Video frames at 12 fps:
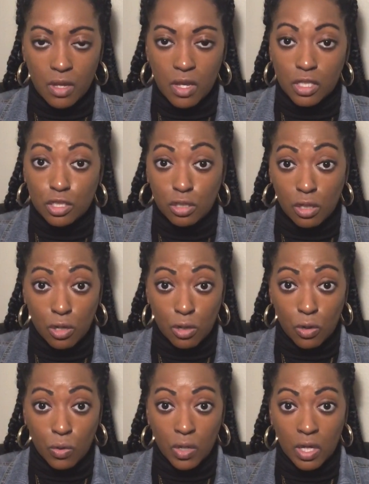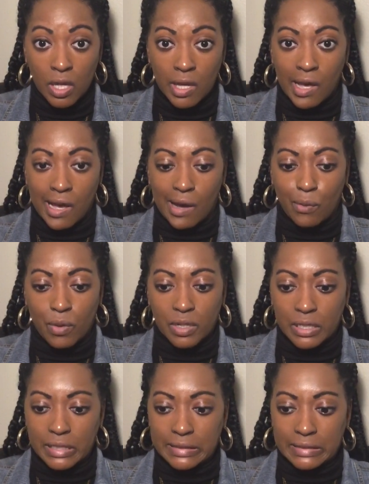So I want
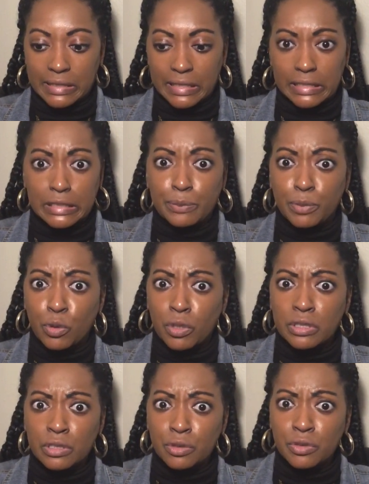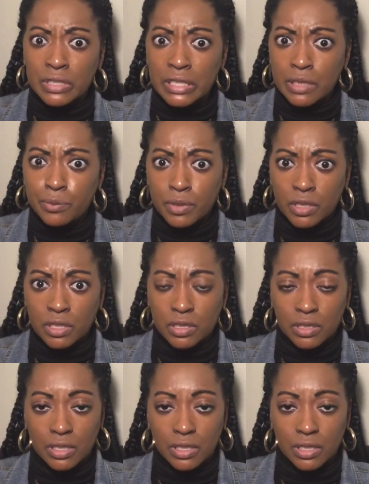to explore a little deeper,